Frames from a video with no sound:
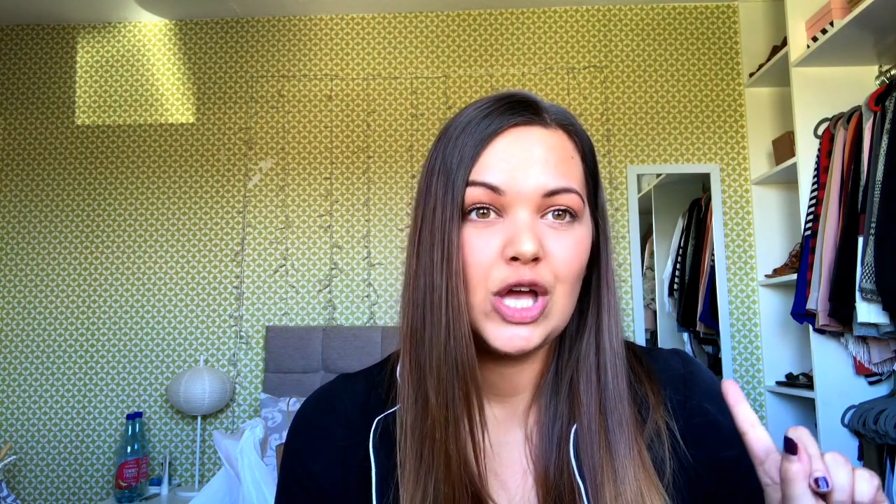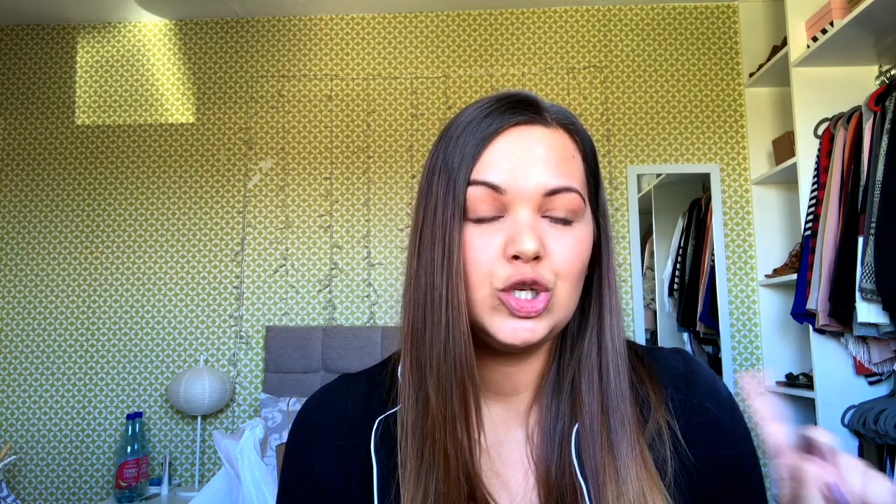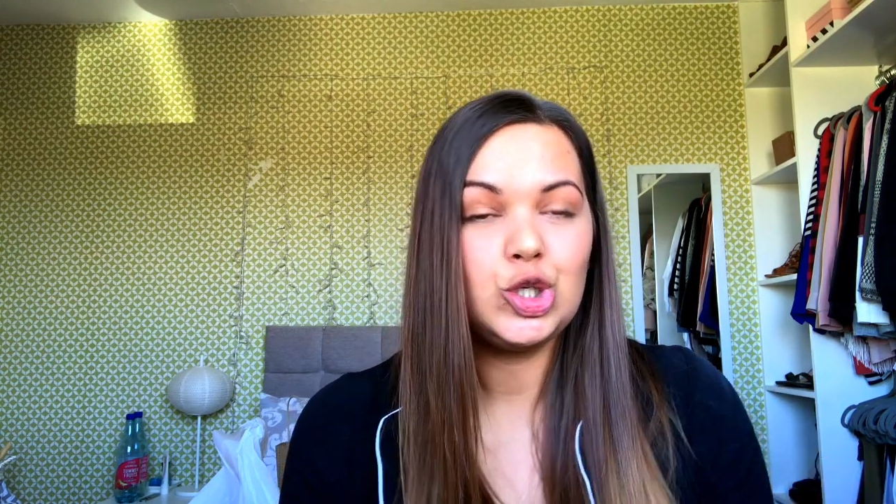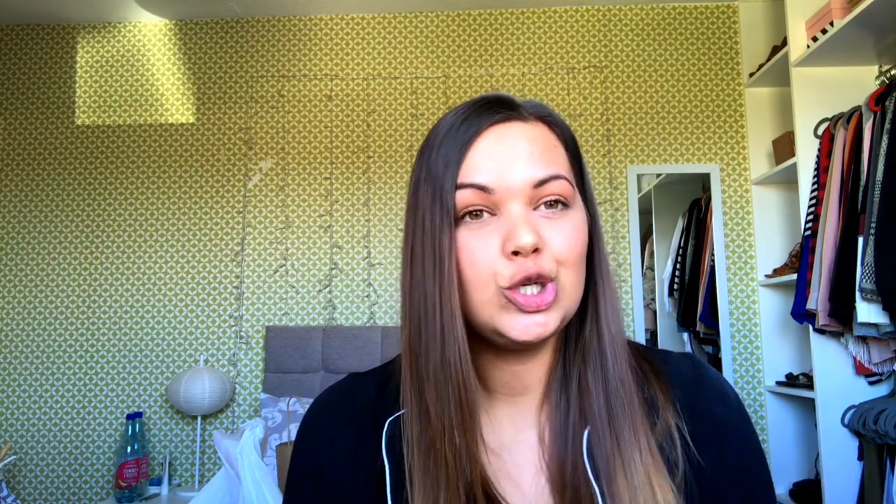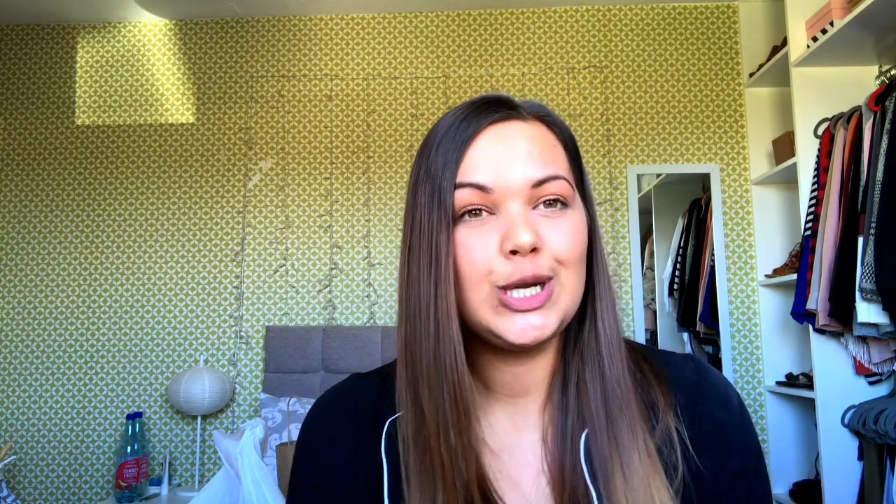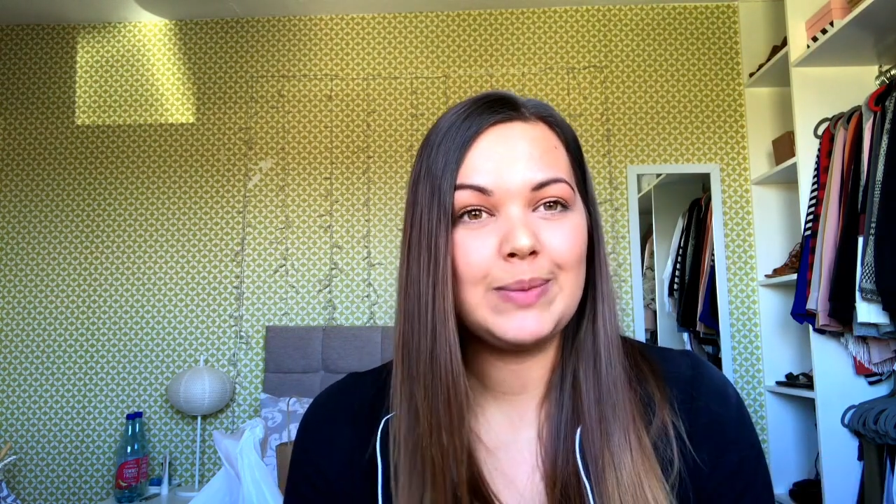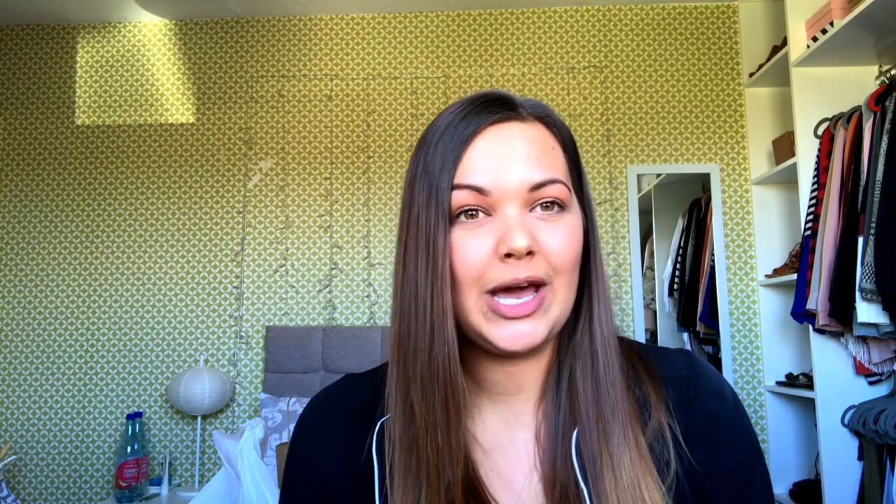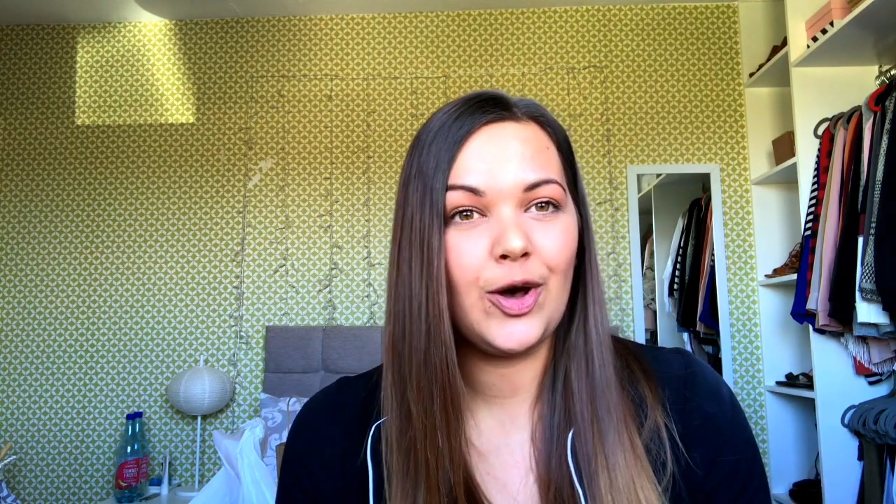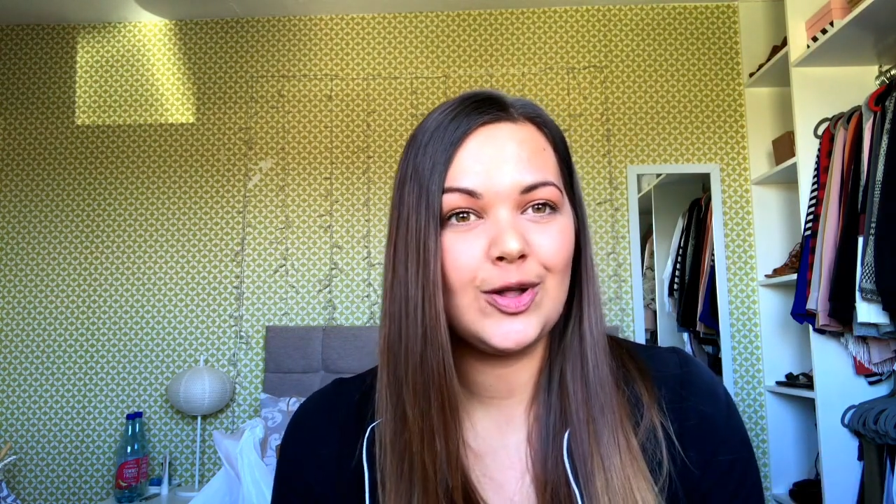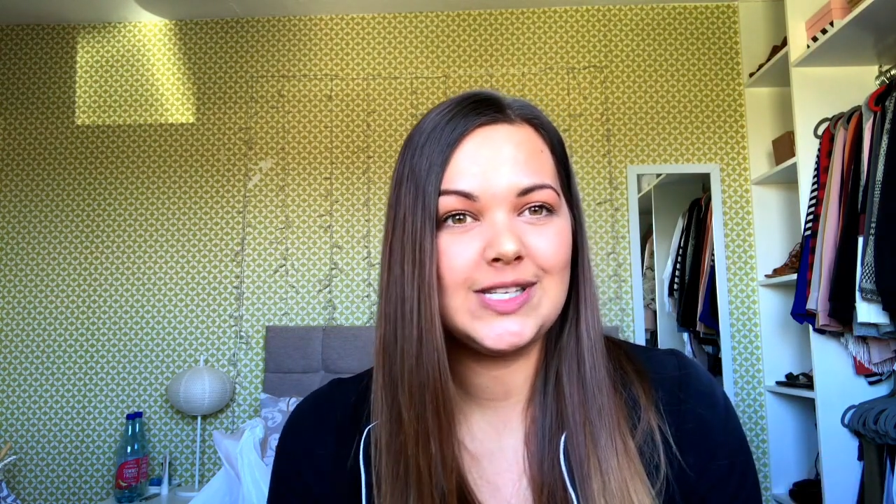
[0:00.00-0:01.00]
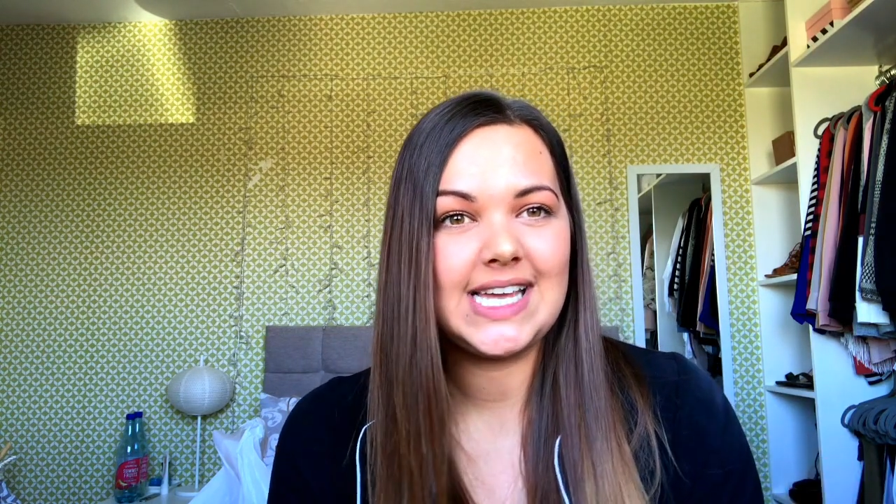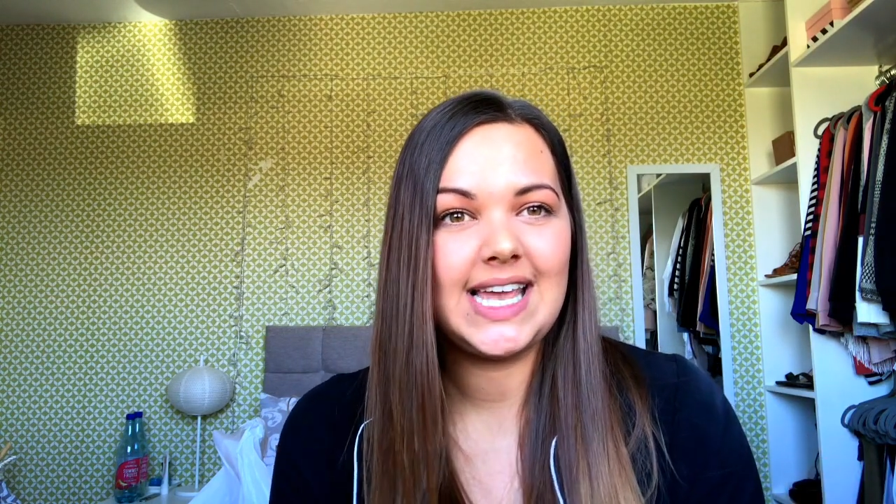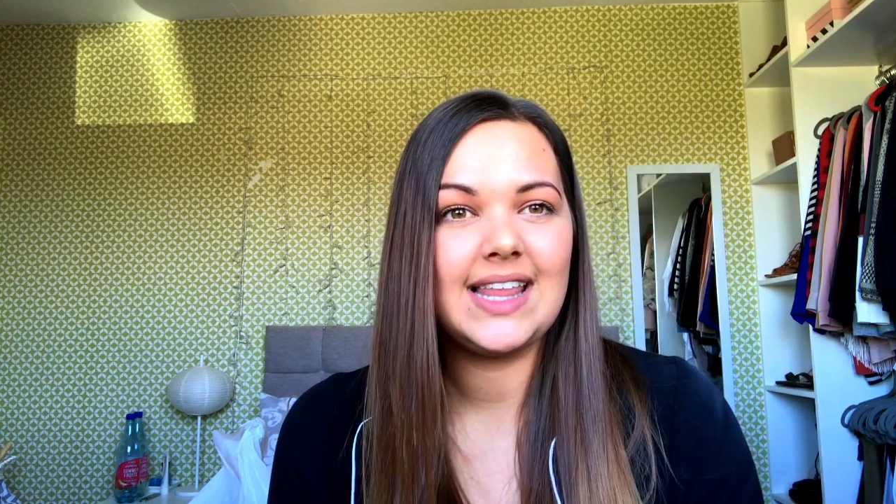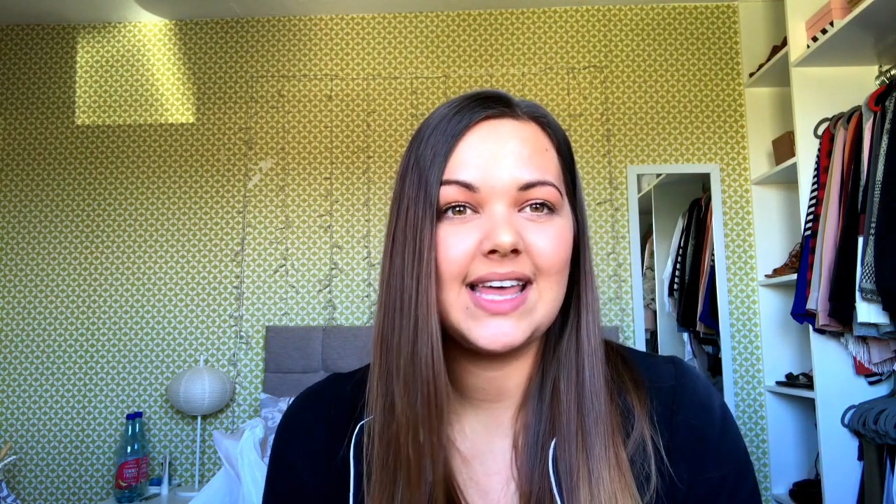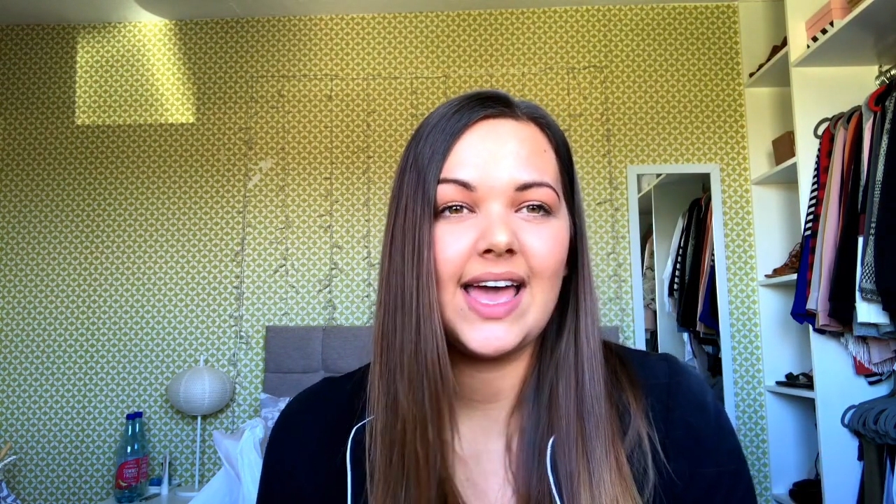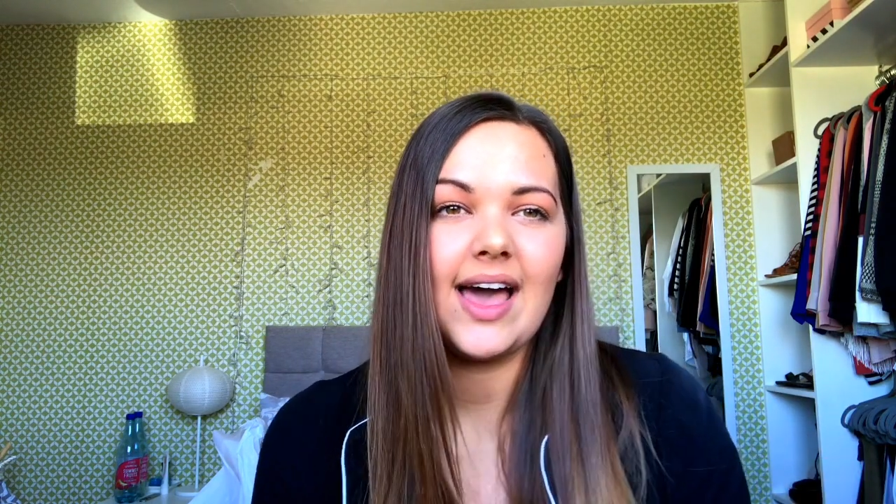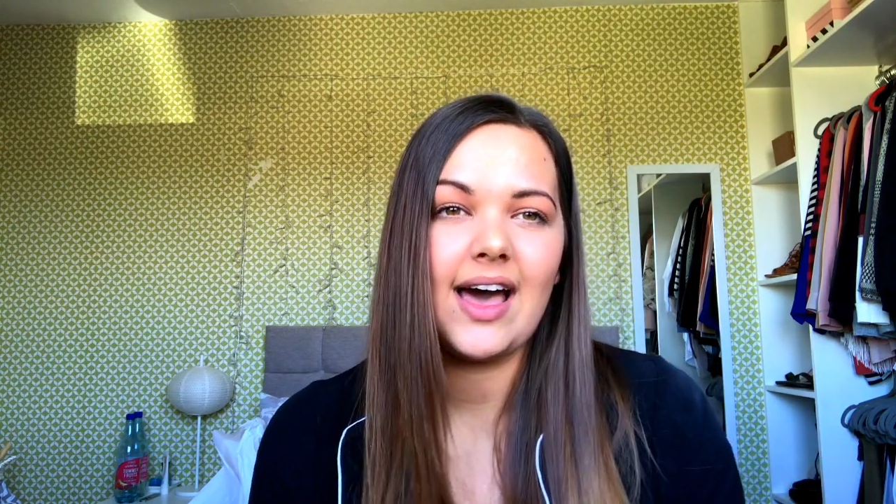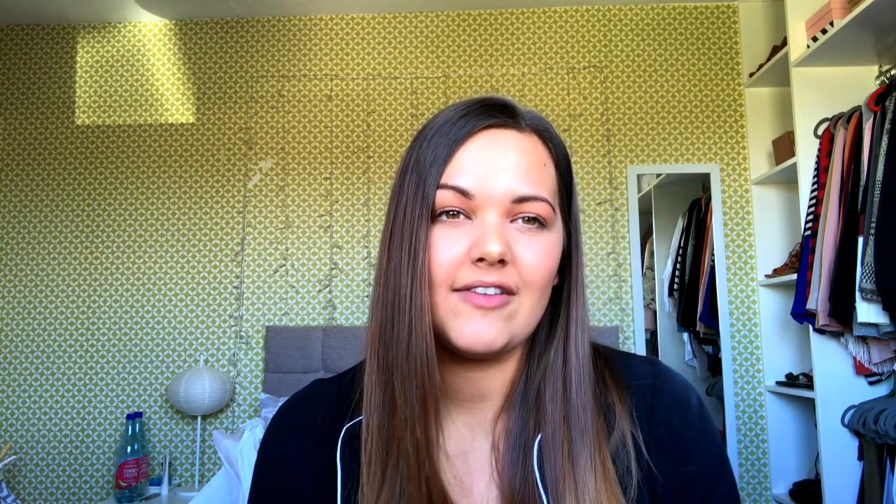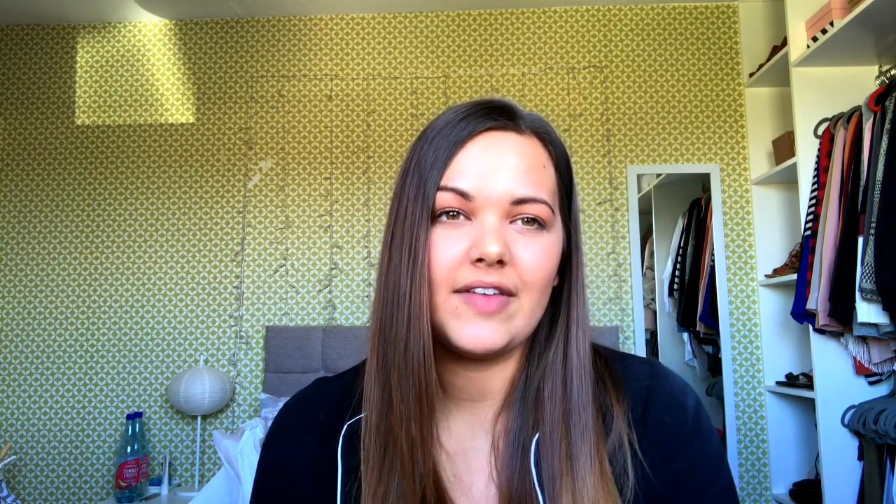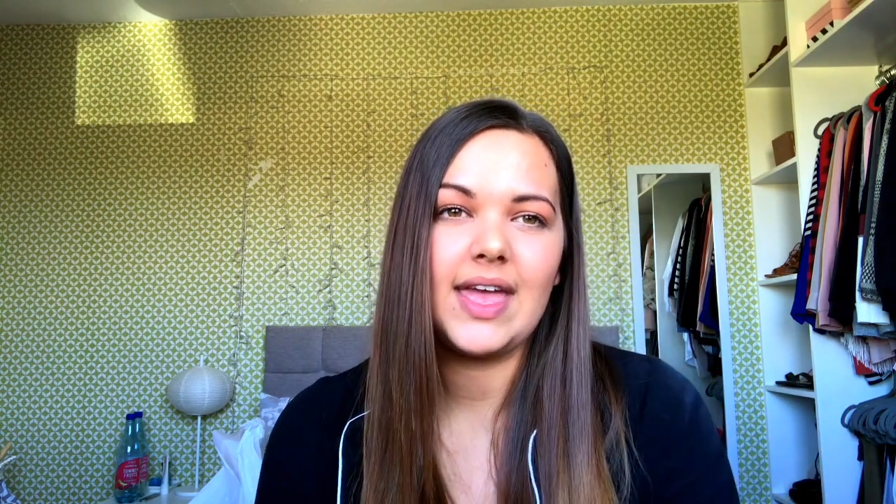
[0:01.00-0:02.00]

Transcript: during my holiday that I have